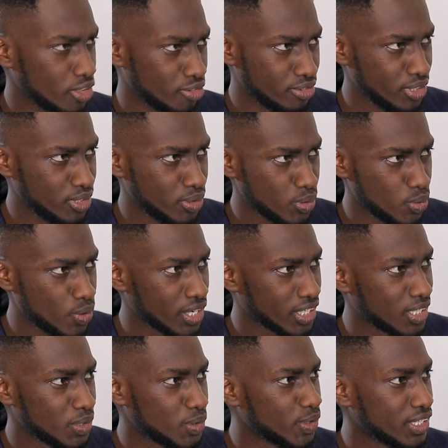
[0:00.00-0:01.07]
Are you
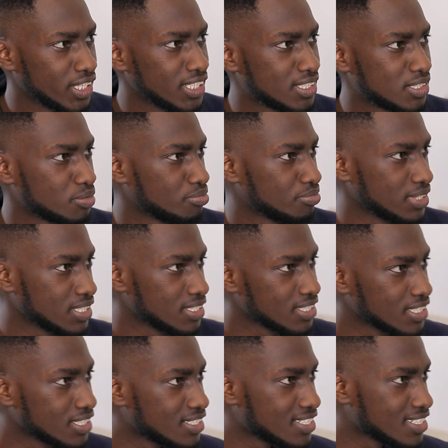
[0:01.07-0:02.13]
working on it? Is
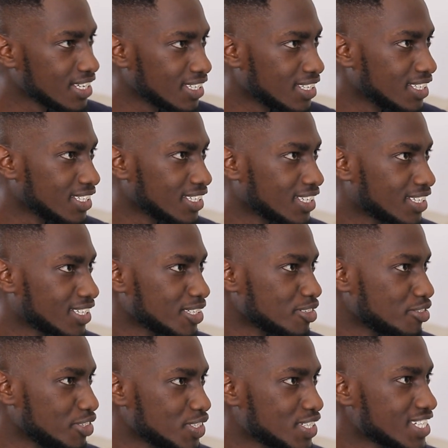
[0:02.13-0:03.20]
it studying in
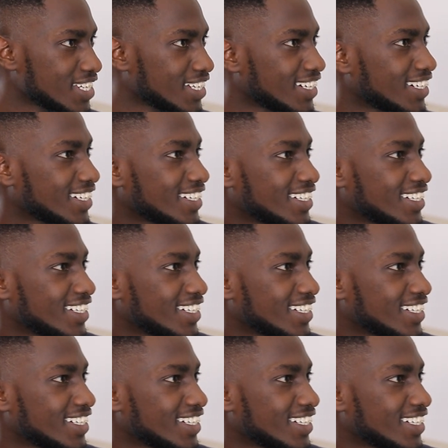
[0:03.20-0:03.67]
the future?